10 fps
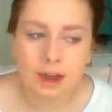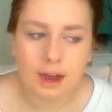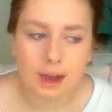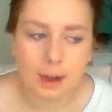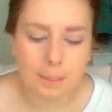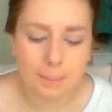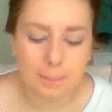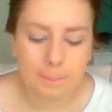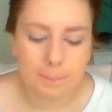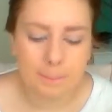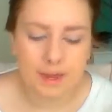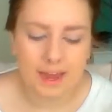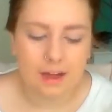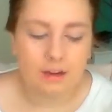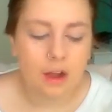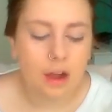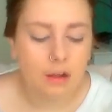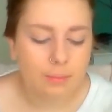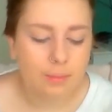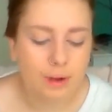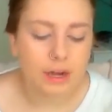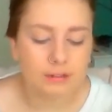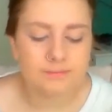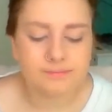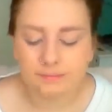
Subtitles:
powder, but